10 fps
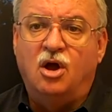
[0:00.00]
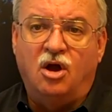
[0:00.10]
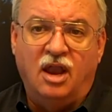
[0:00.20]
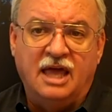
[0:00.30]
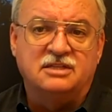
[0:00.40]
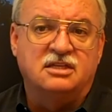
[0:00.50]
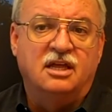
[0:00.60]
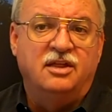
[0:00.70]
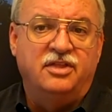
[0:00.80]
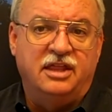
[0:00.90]
are
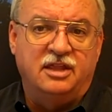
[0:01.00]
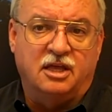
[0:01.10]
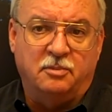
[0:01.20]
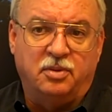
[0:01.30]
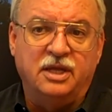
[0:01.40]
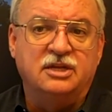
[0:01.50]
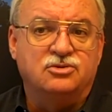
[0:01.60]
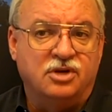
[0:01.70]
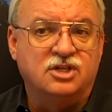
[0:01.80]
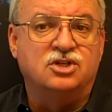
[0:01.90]
less than the complete
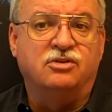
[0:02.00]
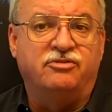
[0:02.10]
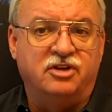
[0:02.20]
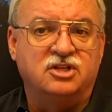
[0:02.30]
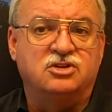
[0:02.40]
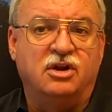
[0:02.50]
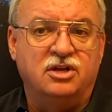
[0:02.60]
traditional fiduciary